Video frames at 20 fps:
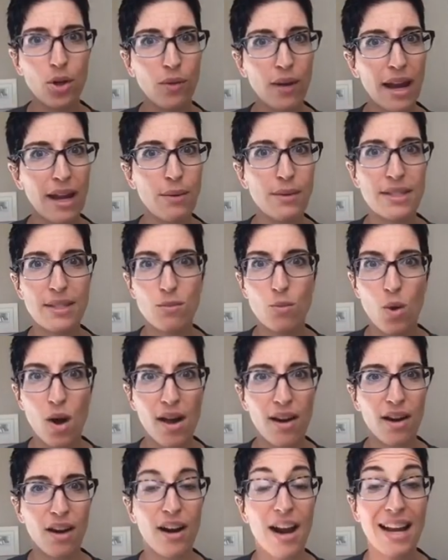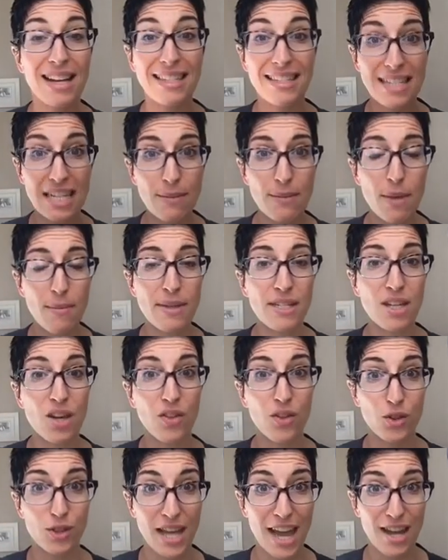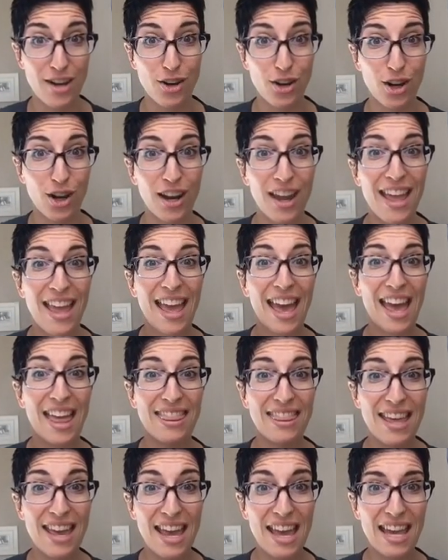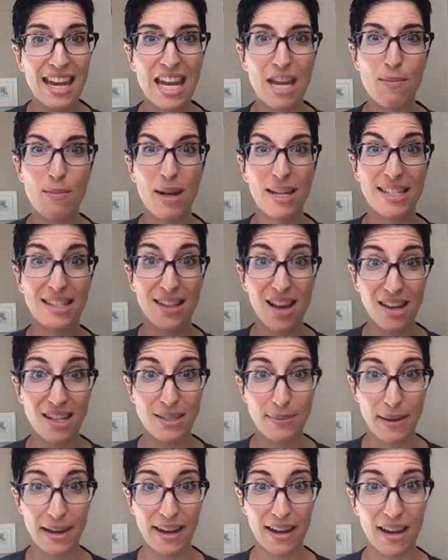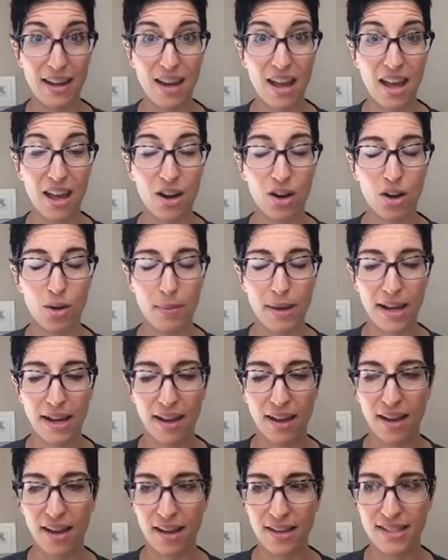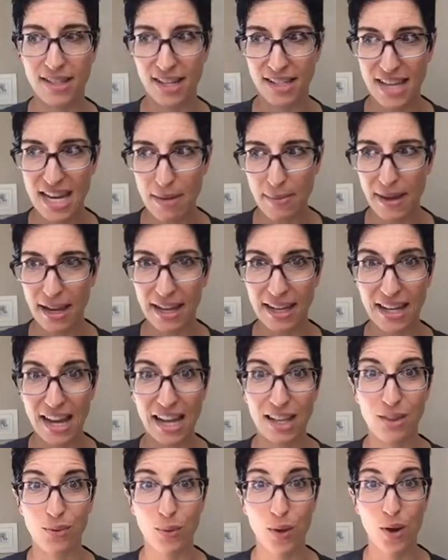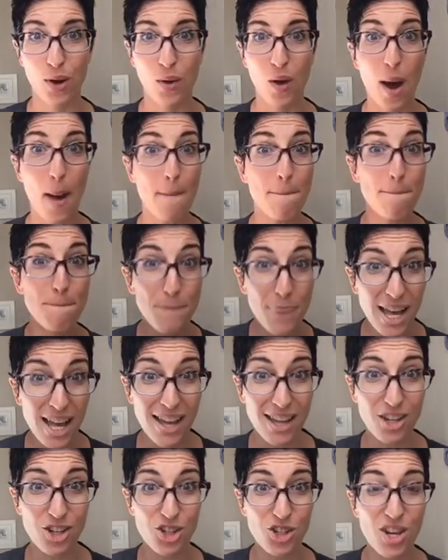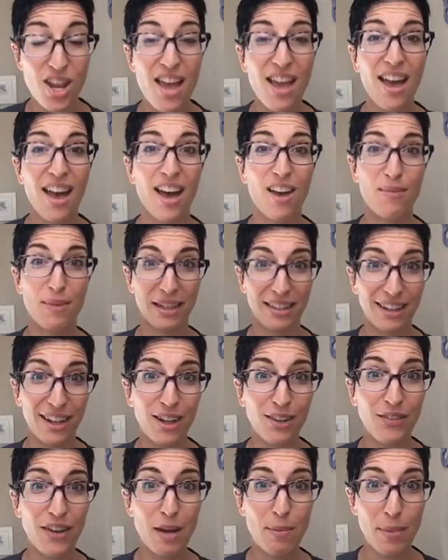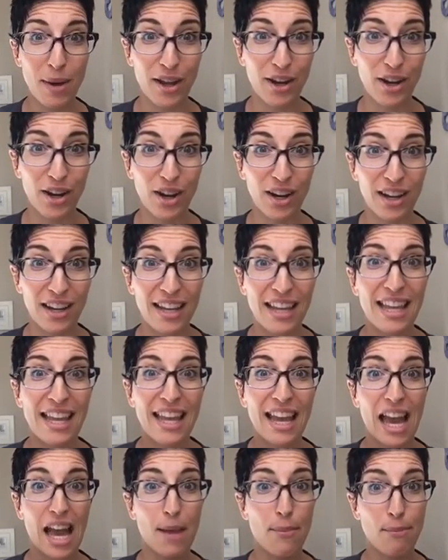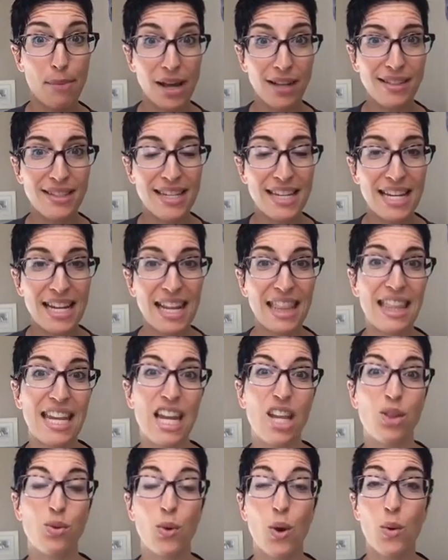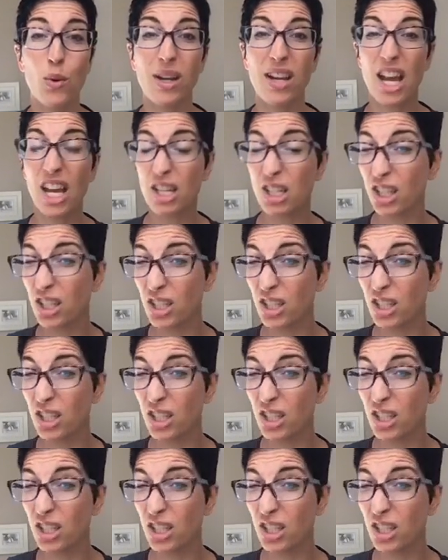right, with some water. I steam them until they're tender. And then in my saucepan, or my saute pan, I throw a bunch of my clarified butter. I melt it. Then I throw in a